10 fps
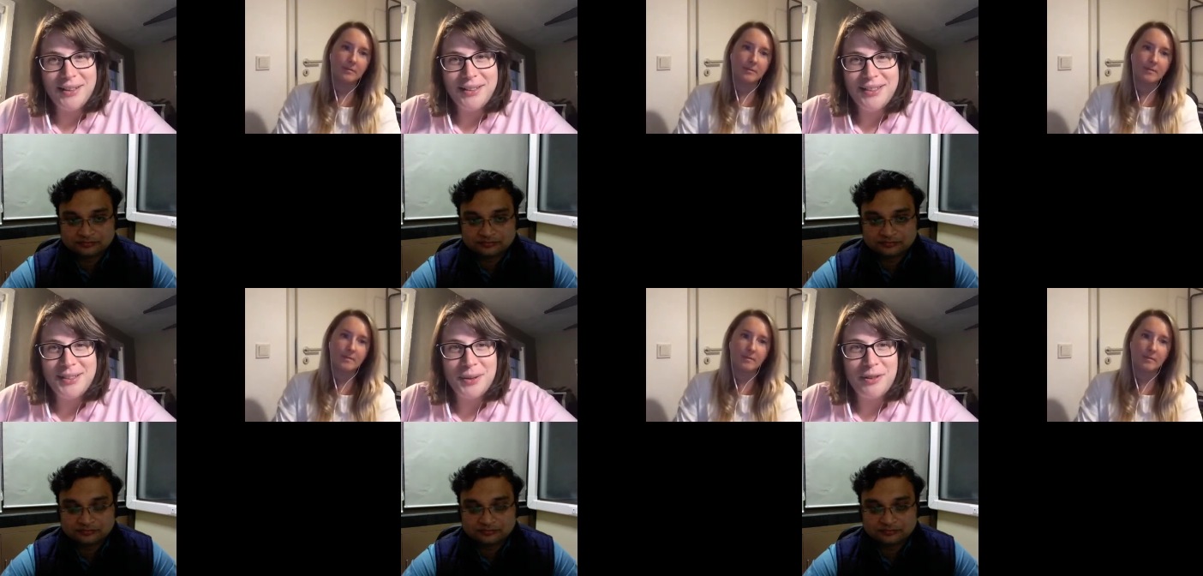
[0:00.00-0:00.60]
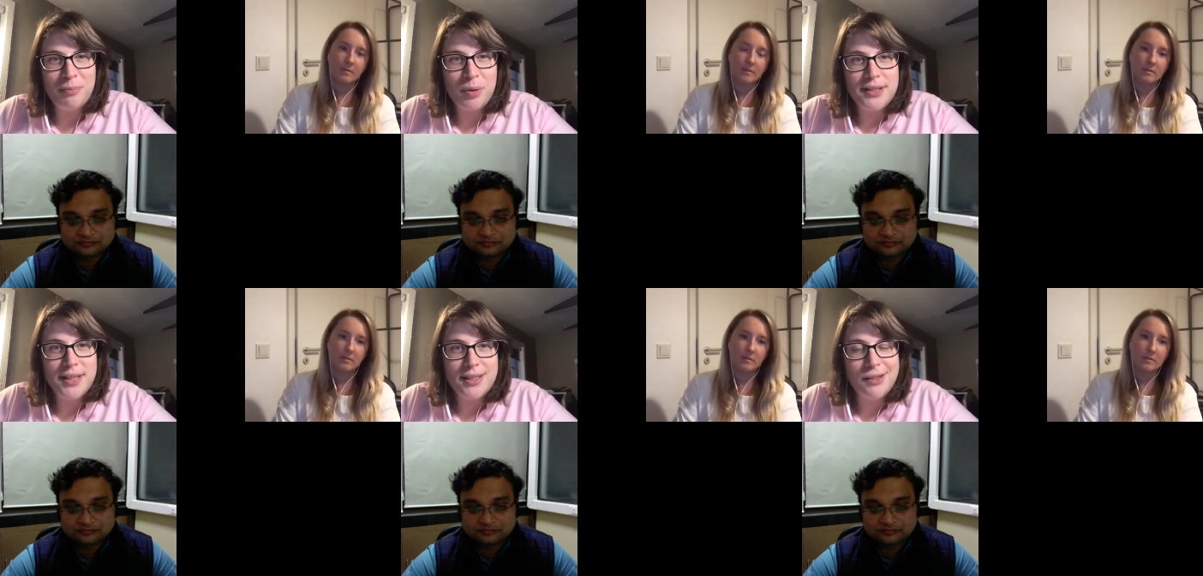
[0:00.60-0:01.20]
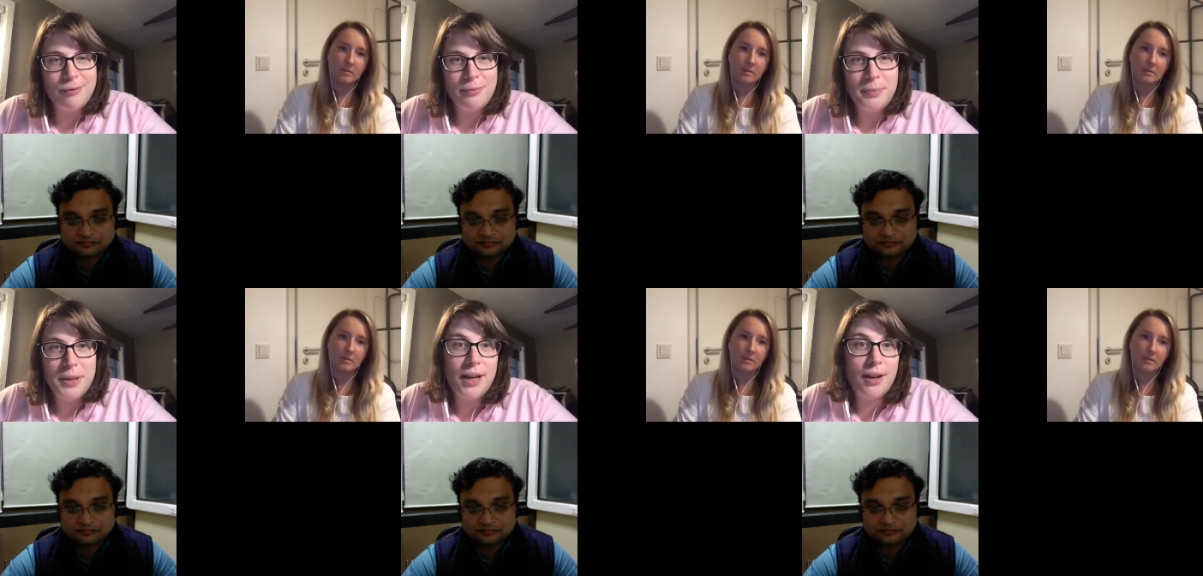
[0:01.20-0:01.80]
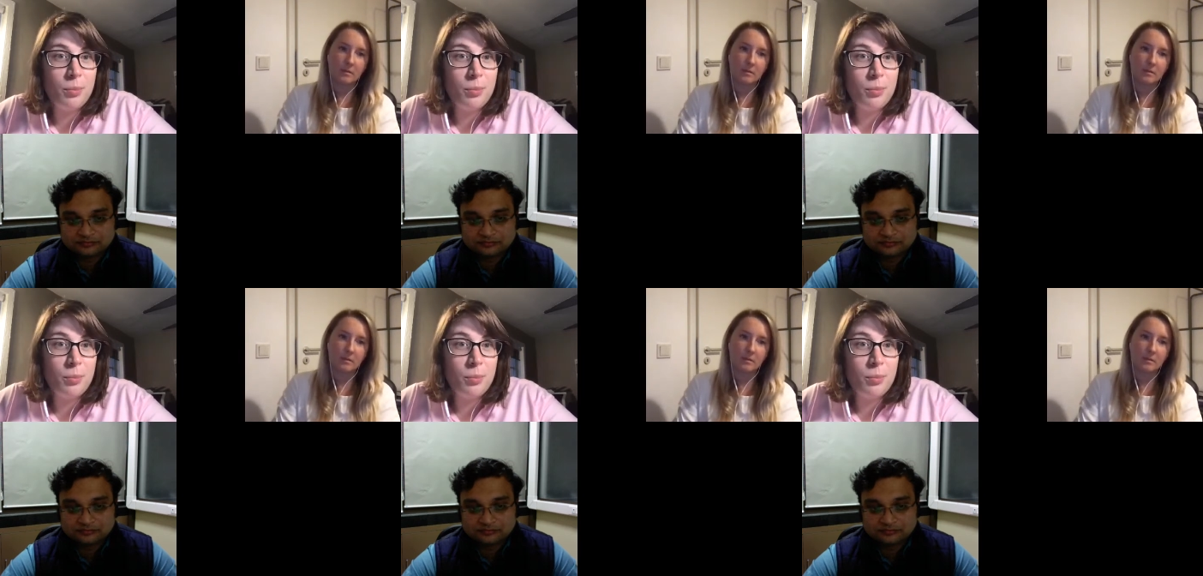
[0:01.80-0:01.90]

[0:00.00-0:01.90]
Speaker 1: sort of process of being